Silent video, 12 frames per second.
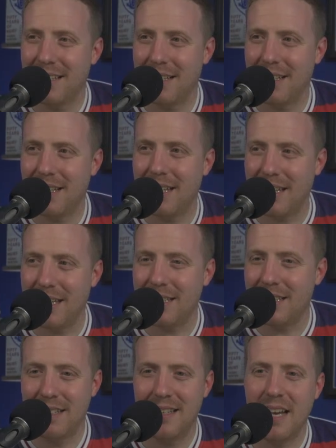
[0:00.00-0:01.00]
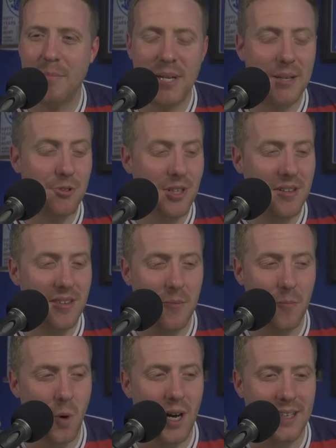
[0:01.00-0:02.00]
I mean, I'm trying to
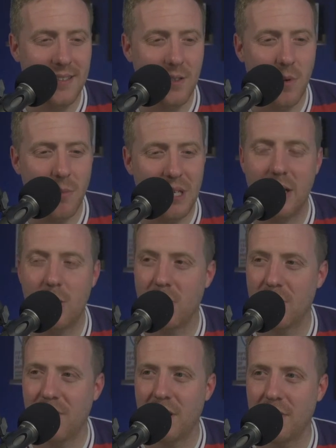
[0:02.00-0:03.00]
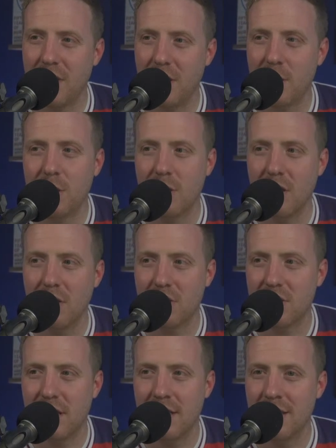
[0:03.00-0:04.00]
think what I did when we didn't qualify for the Euros,
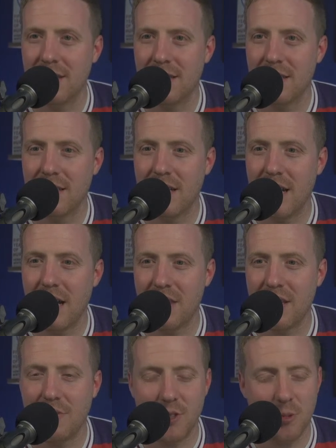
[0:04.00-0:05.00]
and I think I've just